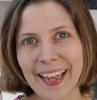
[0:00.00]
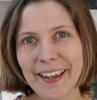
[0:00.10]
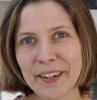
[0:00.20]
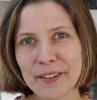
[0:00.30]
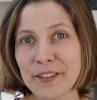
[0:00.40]

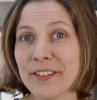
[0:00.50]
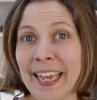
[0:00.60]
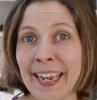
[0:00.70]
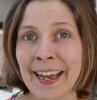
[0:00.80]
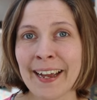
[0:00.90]
Hello,
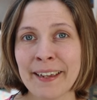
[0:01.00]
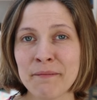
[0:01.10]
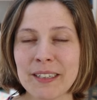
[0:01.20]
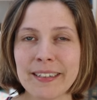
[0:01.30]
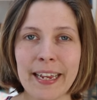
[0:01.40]
today I
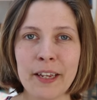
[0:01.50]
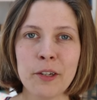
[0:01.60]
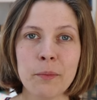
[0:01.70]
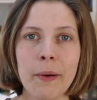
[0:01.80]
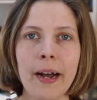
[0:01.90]
am saying
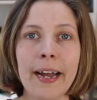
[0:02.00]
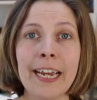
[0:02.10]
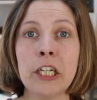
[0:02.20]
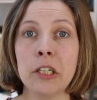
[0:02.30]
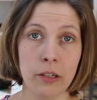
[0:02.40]

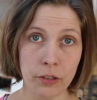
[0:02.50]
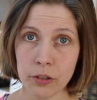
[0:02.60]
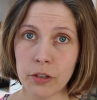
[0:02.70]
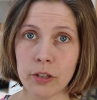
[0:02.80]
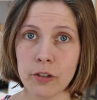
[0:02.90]
goodbye not
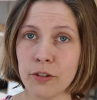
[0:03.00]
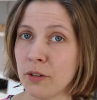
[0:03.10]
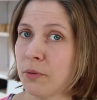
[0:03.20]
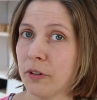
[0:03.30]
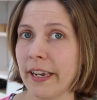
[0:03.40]
to
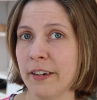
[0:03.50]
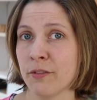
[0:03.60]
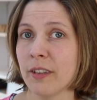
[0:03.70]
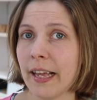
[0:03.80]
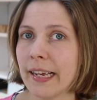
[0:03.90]
YouTube, you can
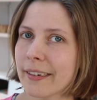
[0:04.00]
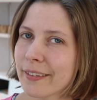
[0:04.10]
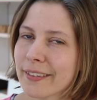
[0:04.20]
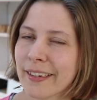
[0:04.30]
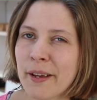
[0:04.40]

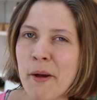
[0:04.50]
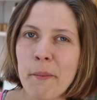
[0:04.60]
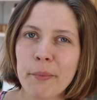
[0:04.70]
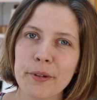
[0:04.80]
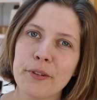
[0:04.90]
relax,
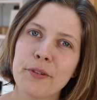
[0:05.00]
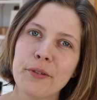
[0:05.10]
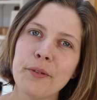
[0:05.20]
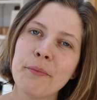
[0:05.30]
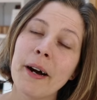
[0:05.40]
but
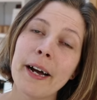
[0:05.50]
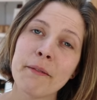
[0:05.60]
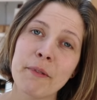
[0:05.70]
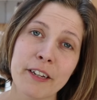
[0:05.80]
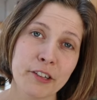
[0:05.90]
to my
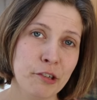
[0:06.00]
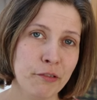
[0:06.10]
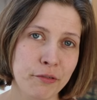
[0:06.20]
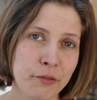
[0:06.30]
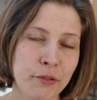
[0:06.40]
miniature
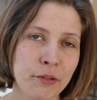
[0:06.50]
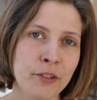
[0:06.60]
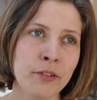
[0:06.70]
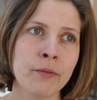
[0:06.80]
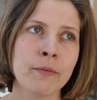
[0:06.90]

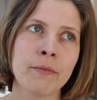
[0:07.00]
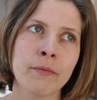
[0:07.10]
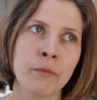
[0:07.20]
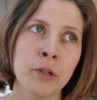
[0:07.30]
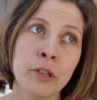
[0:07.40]
foods
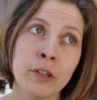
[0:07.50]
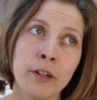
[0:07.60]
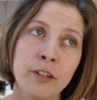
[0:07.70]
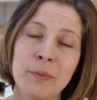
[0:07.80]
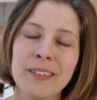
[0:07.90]

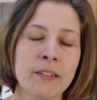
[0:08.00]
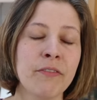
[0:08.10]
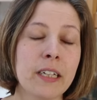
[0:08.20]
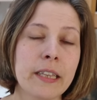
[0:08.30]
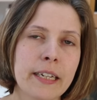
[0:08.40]
work
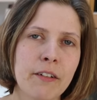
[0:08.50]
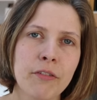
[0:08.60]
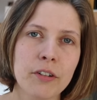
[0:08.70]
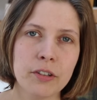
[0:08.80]
specifically for